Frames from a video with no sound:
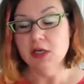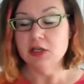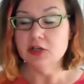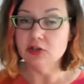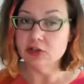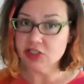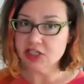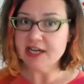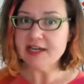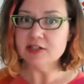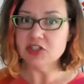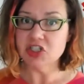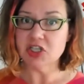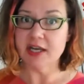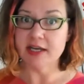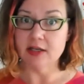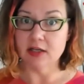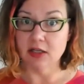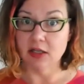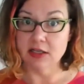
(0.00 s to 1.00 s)
your change
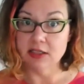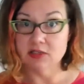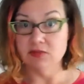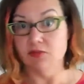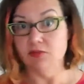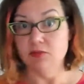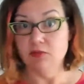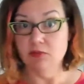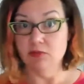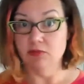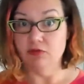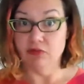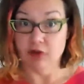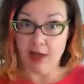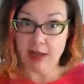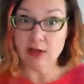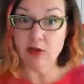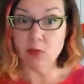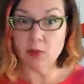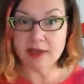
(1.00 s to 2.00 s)
cycle is
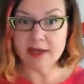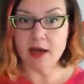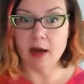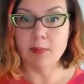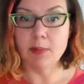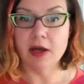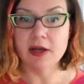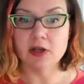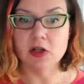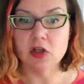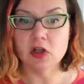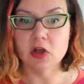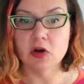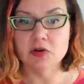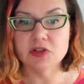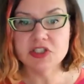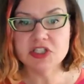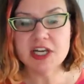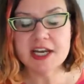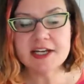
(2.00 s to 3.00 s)
following up on
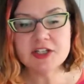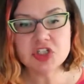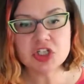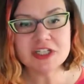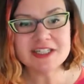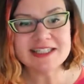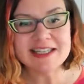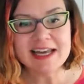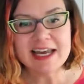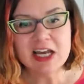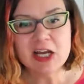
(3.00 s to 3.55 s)
close changes.